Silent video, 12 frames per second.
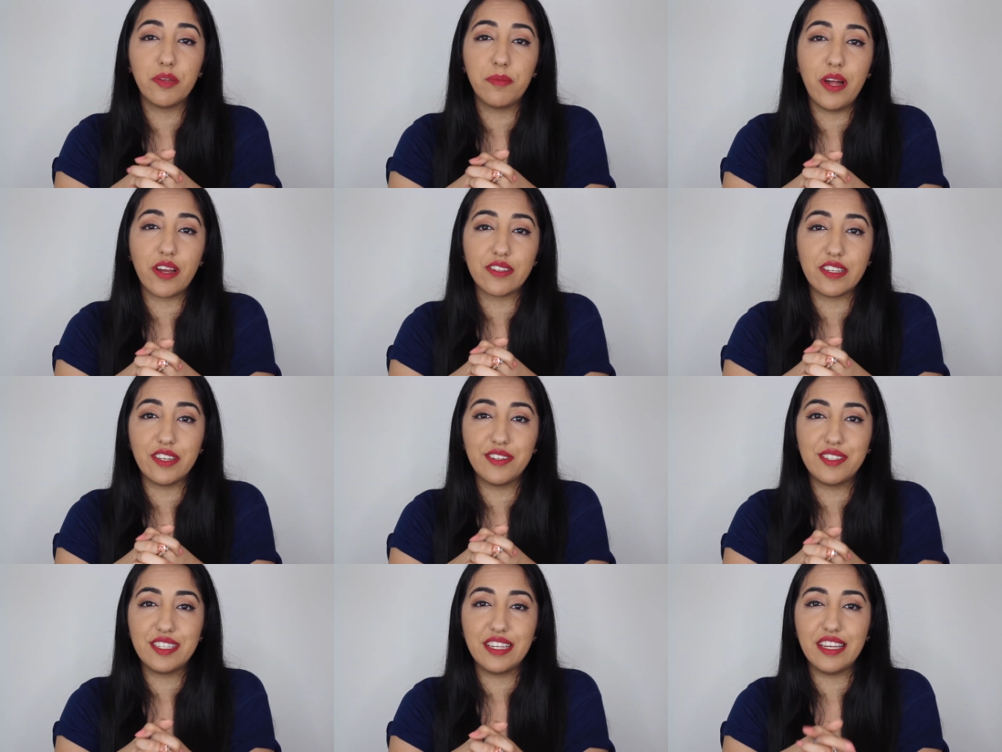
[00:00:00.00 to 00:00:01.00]
beauty bloggers that
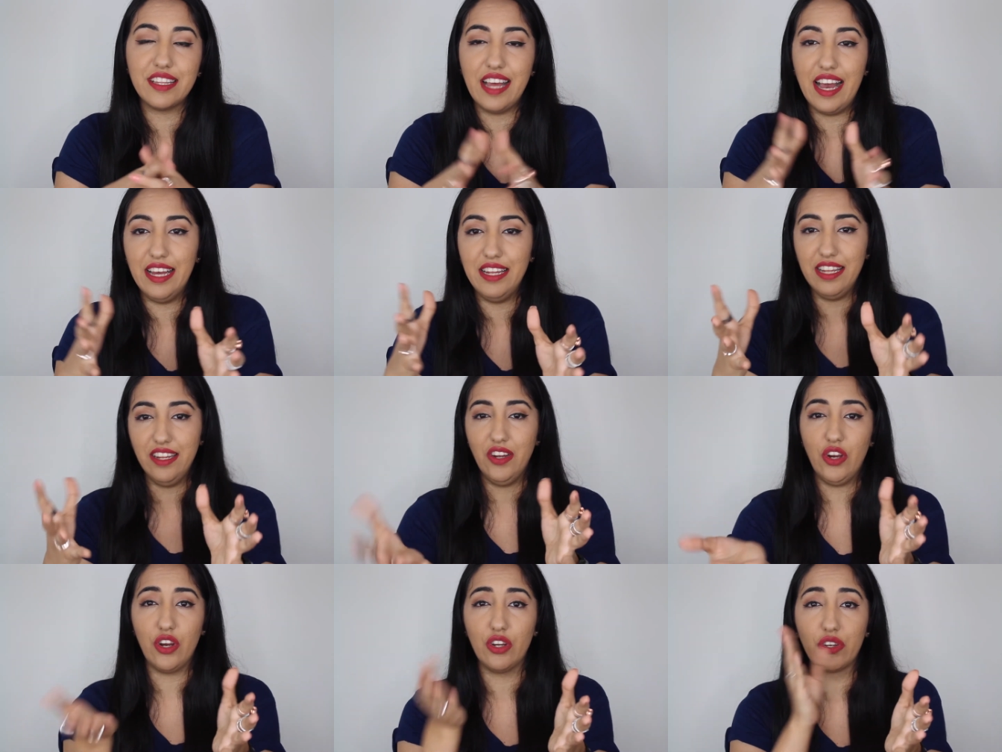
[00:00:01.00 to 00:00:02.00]
you see that
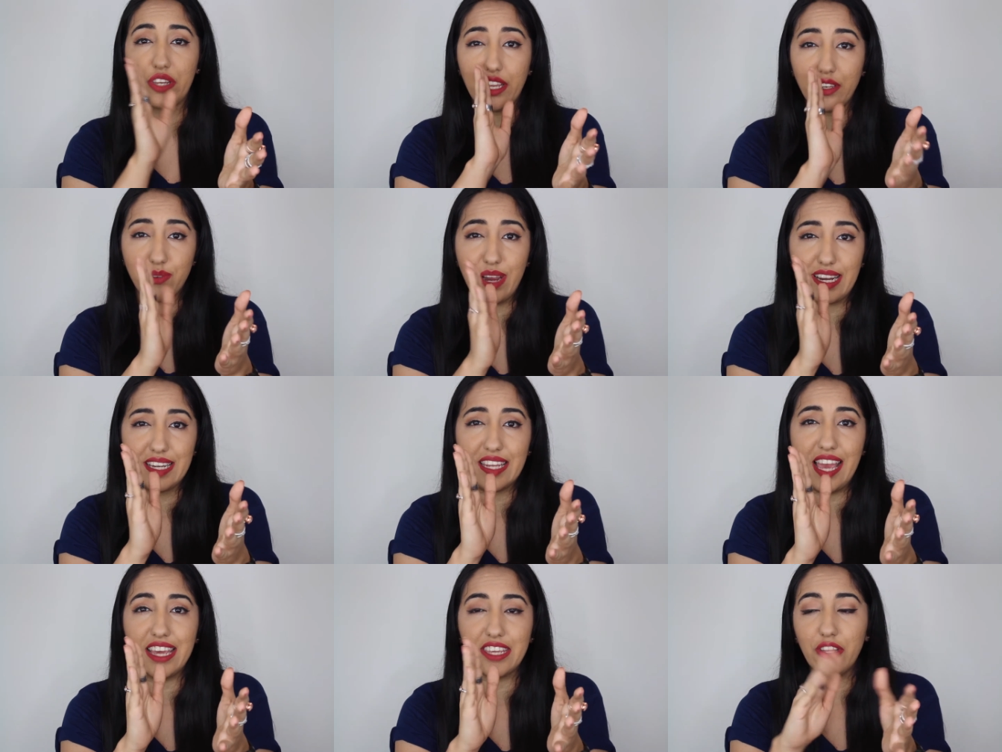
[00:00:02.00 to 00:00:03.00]
are looking
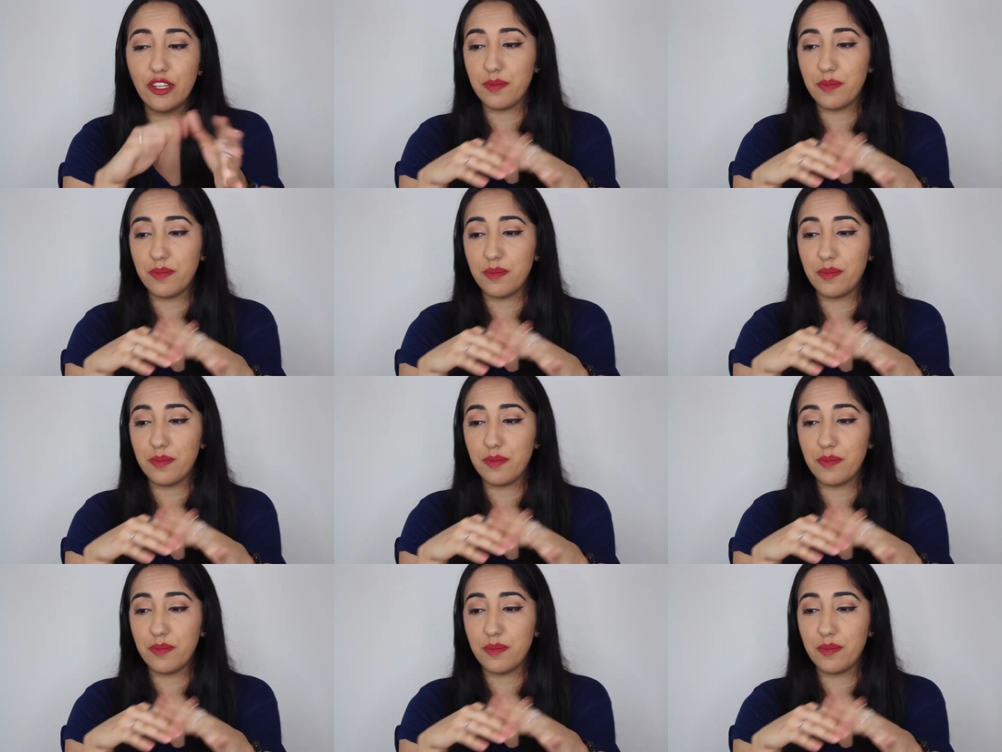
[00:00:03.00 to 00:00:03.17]
directly at you,